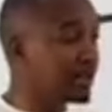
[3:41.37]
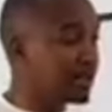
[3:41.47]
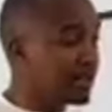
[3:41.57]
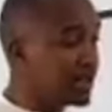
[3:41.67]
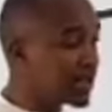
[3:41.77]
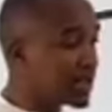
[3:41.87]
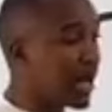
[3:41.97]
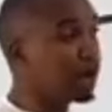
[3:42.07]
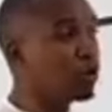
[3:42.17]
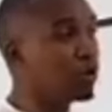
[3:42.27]
this
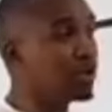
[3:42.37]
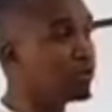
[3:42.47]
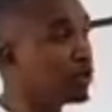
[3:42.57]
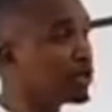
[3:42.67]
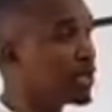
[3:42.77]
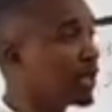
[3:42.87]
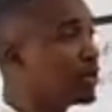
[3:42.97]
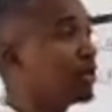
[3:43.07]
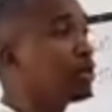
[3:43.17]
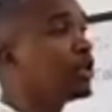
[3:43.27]
guy called the voter,
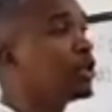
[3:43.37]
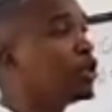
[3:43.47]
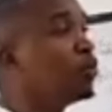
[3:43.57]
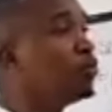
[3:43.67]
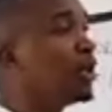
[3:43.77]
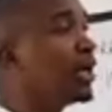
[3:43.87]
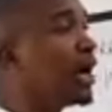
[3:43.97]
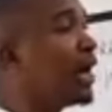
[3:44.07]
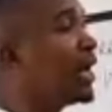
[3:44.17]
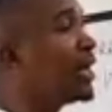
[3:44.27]
you bring
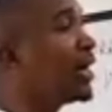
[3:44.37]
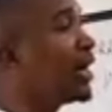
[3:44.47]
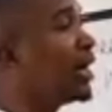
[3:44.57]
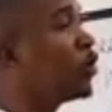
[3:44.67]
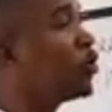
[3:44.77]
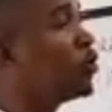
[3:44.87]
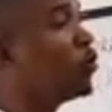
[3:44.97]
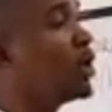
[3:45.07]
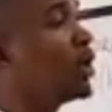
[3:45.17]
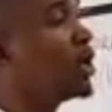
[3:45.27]
another guy called
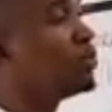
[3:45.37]
William